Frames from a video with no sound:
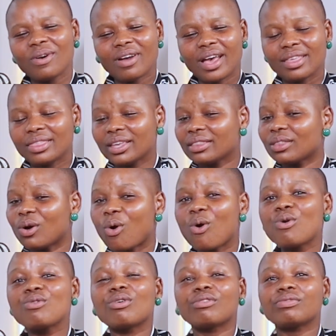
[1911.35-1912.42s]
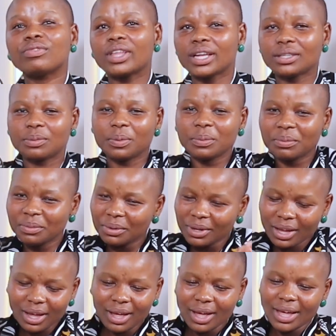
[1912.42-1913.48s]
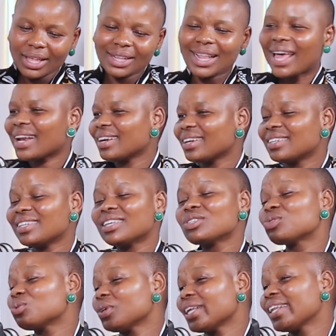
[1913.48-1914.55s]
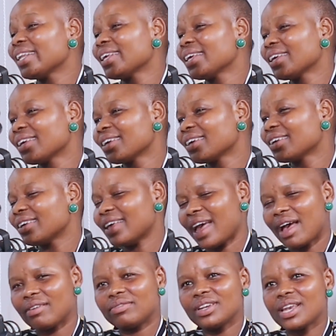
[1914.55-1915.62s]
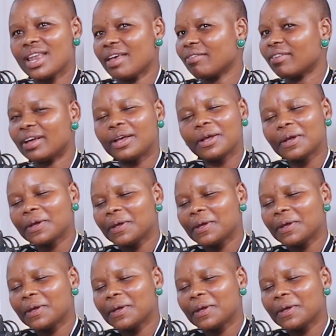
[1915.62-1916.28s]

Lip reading: I think the whole of that clarinet Ingswil, I've never.